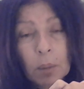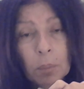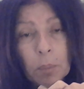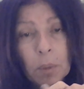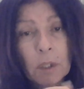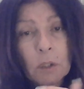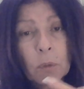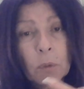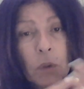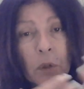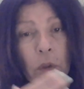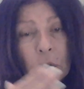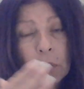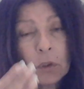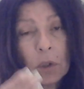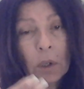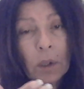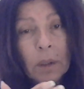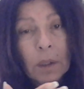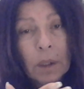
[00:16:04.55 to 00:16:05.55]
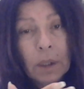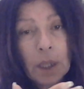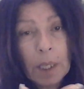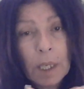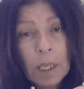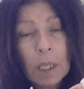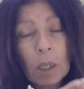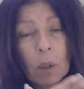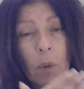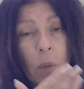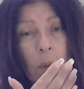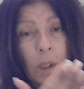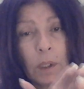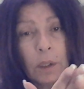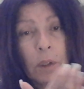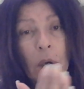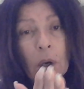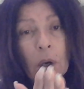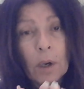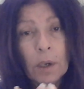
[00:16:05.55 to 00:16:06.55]
Because when you start laying
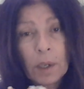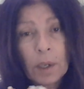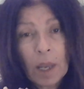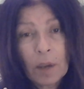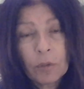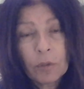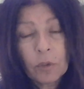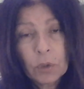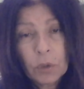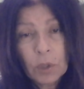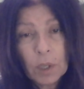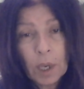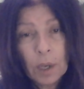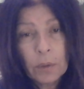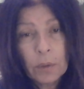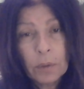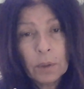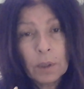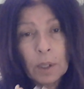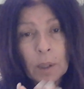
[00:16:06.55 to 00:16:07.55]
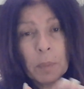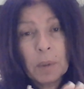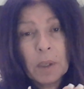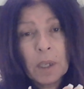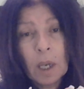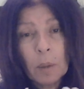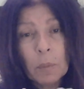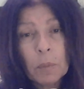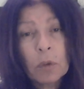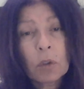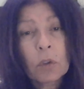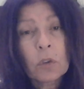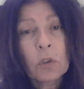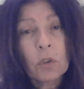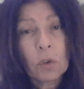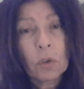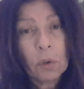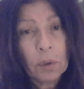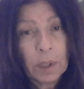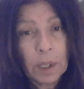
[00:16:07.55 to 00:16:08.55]
one card after the other, it becomes a
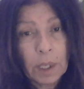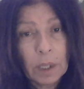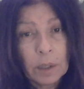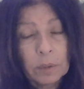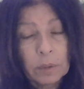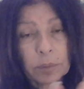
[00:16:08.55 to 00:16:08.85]
story.